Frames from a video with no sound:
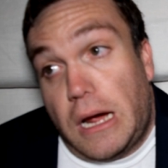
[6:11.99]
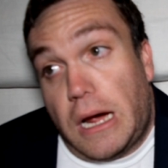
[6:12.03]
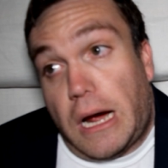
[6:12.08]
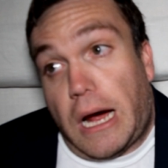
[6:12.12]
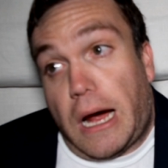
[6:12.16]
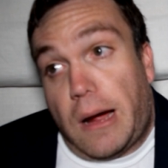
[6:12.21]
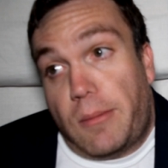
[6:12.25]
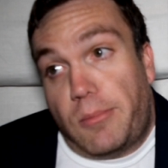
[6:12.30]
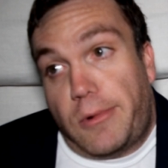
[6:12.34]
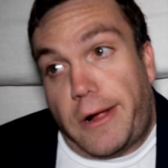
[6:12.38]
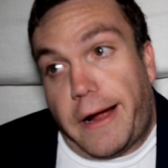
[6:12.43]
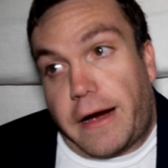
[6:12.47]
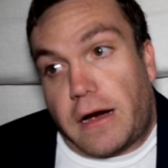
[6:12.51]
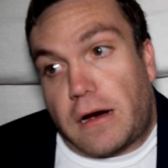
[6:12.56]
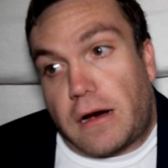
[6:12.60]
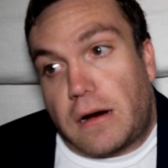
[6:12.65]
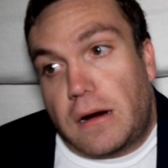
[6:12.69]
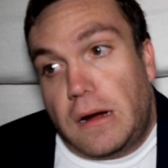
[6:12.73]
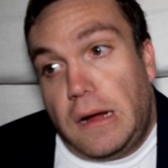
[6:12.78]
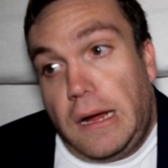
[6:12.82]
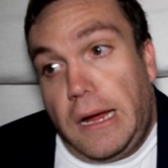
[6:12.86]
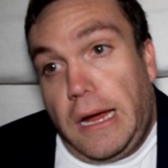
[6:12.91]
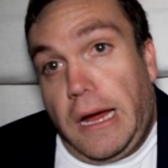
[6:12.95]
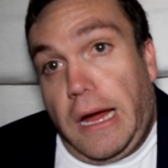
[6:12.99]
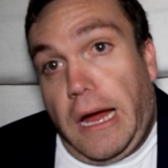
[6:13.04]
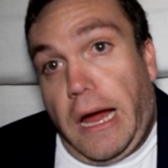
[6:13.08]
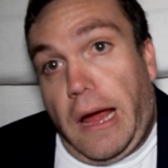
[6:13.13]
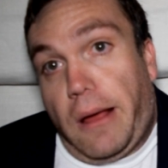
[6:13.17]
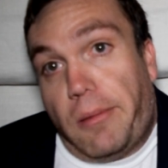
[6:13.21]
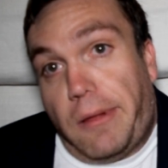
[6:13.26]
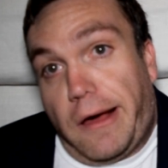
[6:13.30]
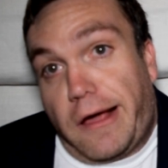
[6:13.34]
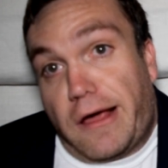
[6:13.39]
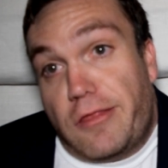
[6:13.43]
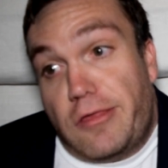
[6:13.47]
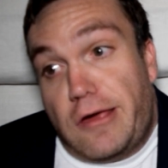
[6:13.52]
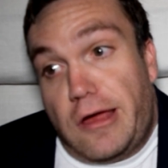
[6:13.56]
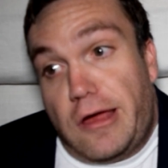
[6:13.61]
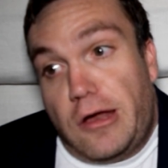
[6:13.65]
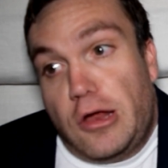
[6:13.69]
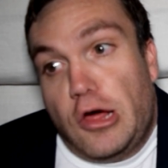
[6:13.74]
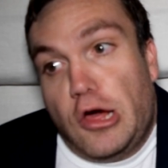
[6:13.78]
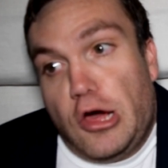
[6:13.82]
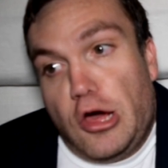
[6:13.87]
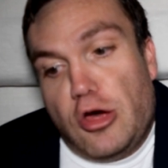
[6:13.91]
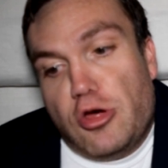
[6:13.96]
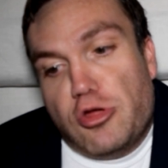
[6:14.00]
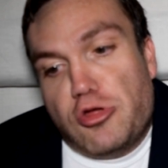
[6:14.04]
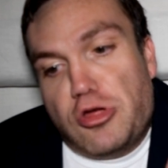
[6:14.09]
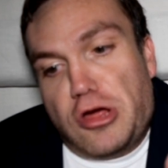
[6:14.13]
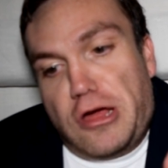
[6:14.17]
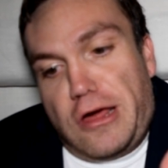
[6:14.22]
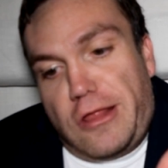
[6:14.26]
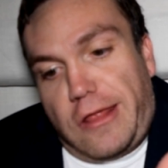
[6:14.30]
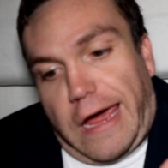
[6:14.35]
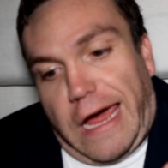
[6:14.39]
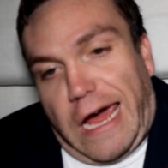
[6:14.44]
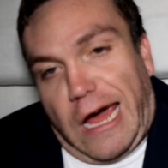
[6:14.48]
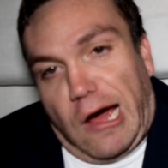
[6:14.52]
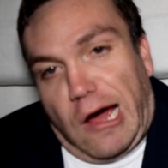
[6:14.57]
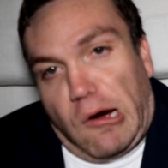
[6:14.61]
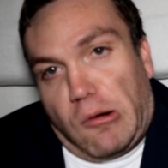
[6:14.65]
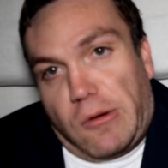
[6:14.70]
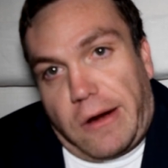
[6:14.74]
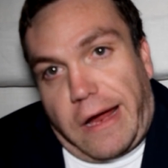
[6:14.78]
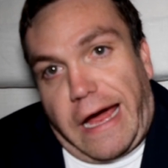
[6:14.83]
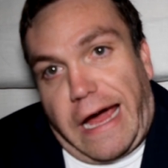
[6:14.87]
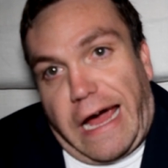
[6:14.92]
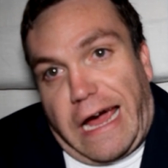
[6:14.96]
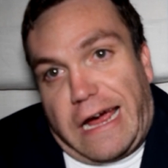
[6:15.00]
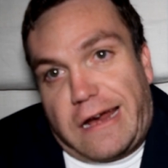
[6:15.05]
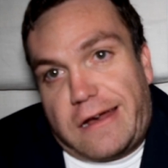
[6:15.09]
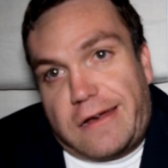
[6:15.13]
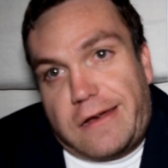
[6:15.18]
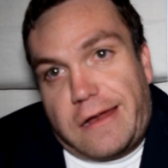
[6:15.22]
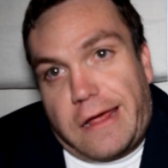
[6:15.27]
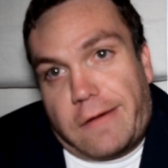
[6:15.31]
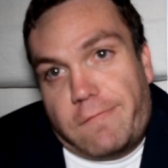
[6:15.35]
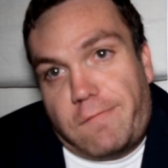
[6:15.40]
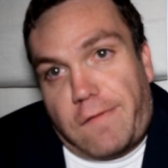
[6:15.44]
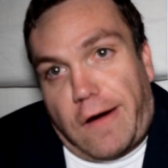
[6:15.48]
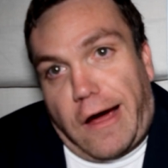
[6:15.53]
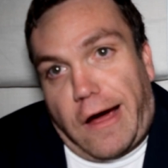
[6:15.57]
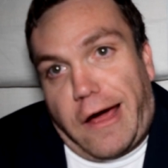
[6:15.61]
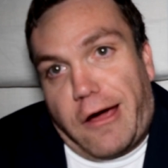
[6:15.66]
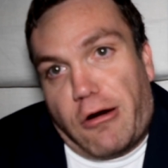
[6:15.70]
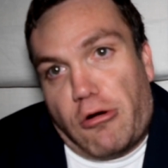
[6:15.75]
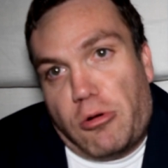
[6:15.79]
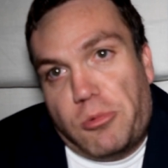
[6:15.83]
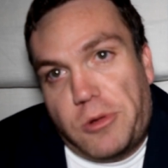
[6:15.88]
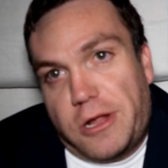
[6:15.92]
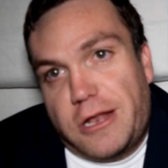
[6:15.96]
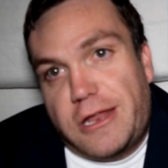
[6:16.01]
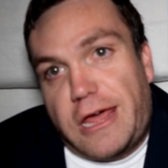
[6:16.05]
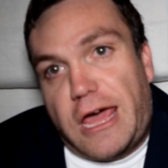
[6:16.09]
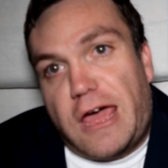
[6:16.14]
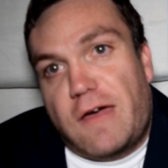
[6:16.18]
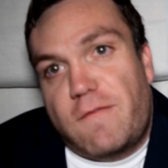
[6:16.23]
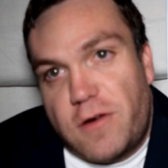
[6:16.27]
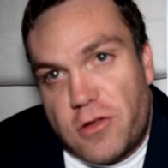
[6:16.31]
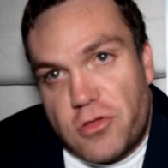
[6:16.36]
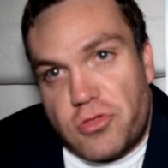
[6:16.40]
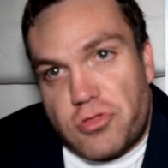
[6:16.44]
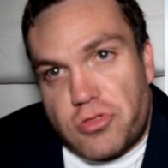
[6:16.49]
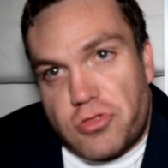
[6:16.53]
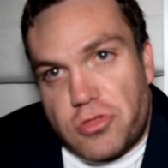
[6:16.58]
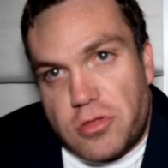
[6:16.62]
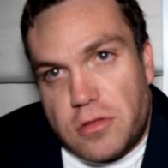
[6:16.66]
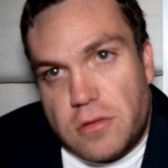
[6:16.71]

I'm like, and like I said, she is out-acting Viola Davis.